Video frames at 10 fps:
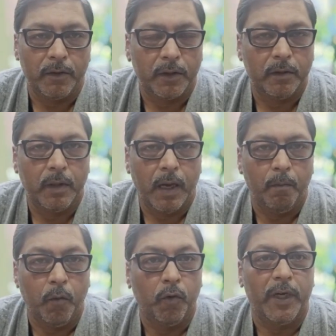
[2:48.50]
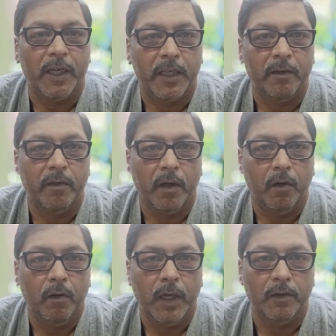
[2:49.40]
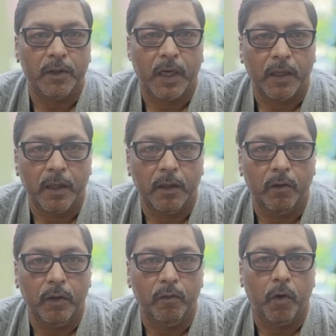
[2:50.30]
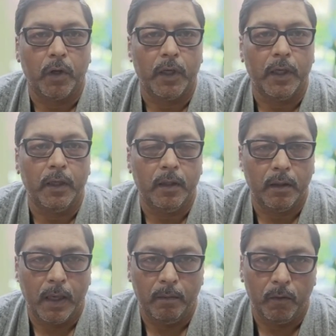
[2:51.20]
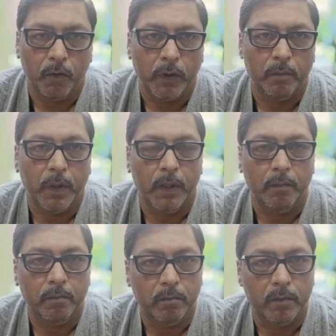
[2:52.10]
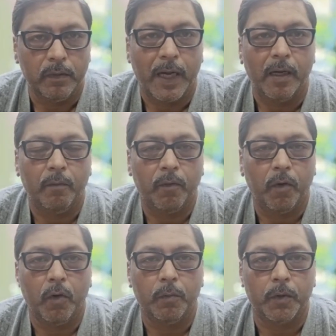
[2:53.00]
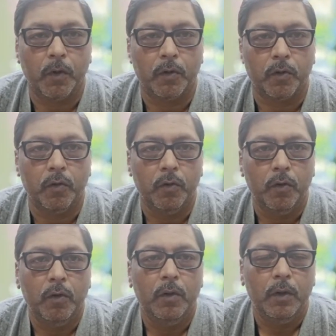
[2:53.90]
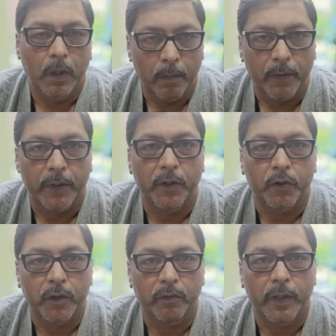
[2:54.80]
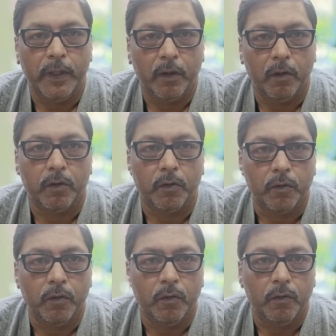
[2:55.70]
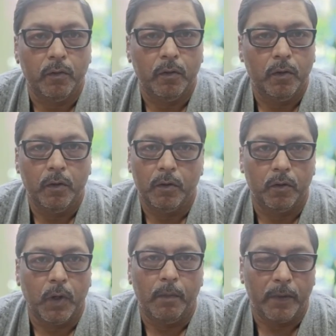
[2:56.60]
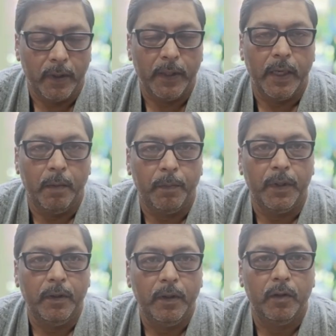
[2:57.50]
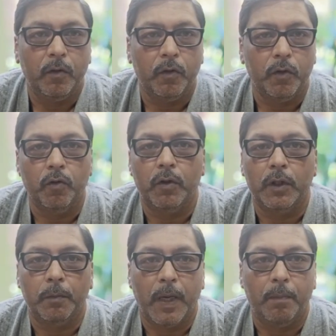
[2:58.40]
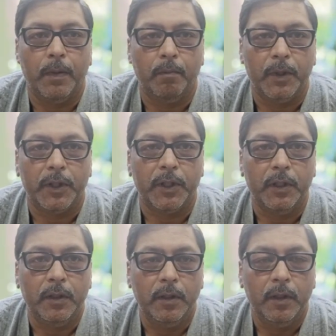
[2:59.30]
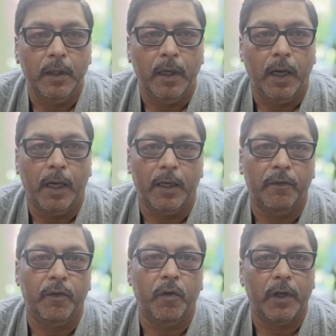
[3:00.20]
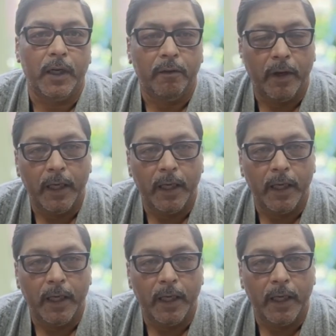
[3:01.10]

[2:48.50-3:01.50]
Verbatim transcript: I am more active now. I have started doing walking. I am doing my diet follow-ups also. I am reducing weight also. So I am really happy to use this BiPAP machine, and if you are advised